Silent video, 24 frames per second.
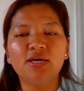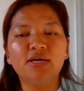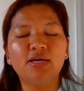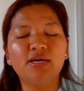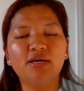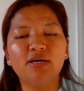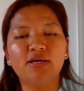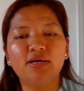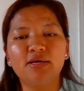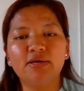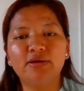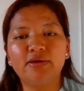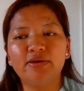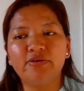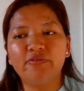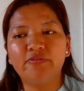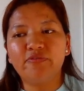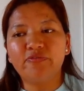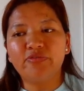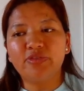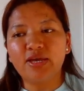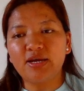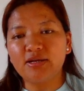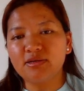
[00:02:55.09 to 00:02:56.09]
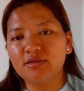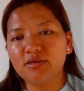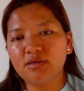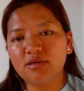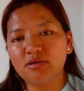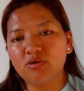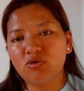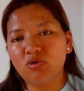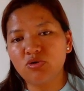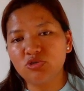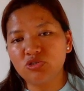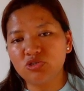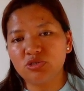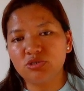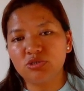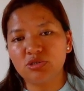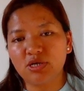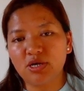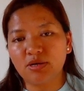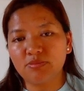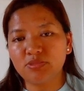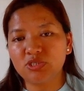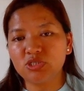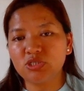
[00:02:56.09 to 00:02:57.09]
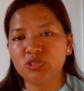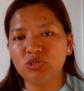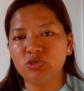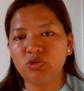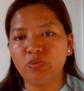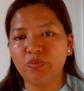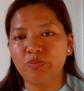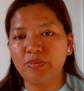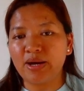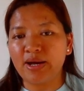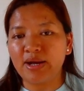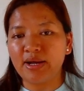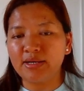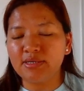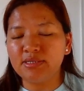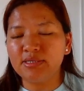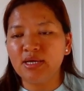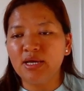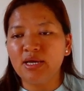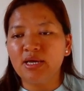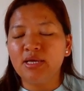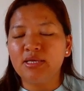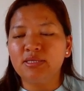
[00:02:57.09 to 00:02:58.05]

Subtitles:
If that question comes to your mind,